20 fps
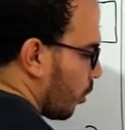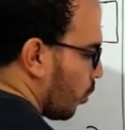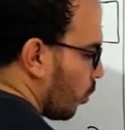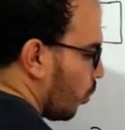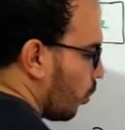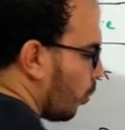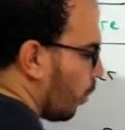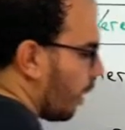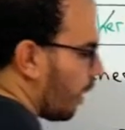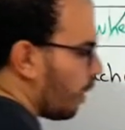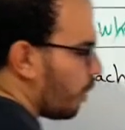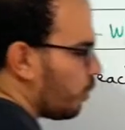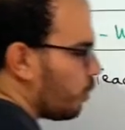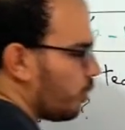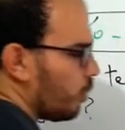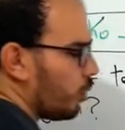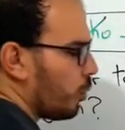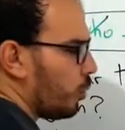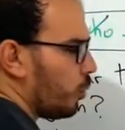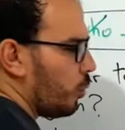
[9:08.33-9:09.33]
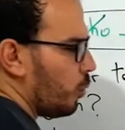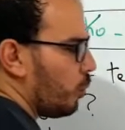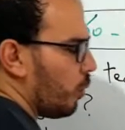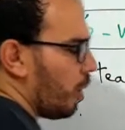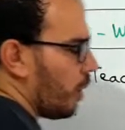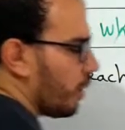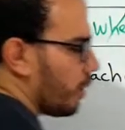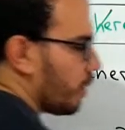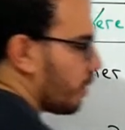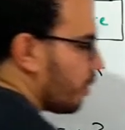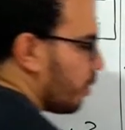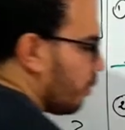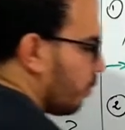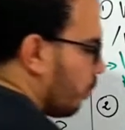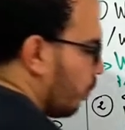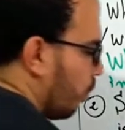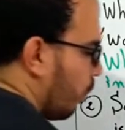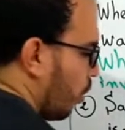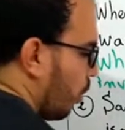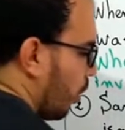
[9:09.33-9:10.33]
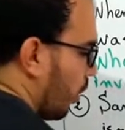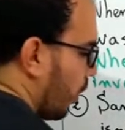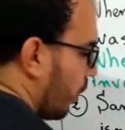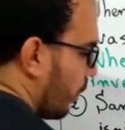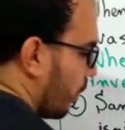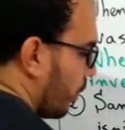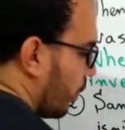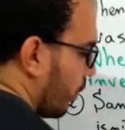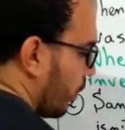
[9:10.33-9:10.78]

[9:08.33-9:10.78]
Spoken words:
Where were you what? Born.